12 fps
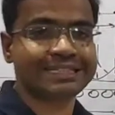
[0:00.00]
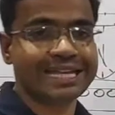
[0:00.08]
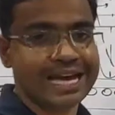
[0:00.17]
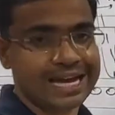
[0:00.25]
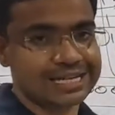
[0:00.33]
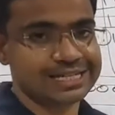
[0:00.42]

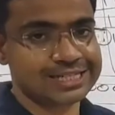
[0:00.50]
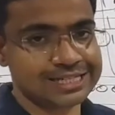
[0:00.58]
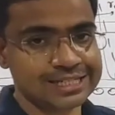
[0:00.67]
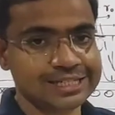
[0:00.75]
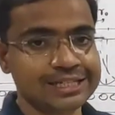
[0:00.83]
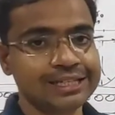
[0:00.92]
that,
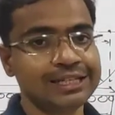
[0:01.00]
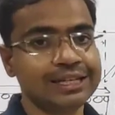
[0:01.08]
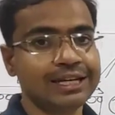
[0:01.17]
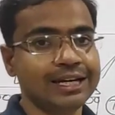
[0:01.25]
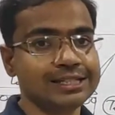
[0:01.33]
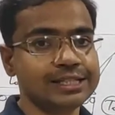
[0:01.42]

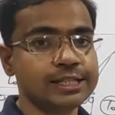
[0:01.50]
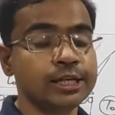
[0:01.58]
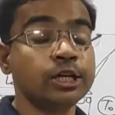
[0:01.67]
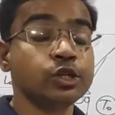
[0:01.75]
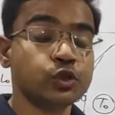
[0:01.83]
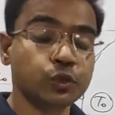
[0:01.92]
is it?
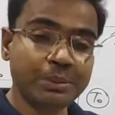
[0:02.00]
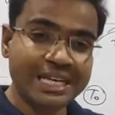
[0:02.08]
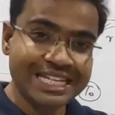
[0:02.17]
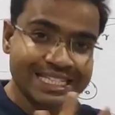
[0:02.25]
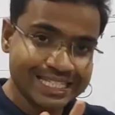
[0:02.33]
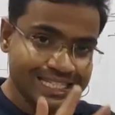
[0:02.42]
So
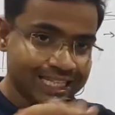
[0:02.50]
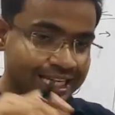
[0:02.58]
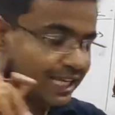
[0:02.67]
means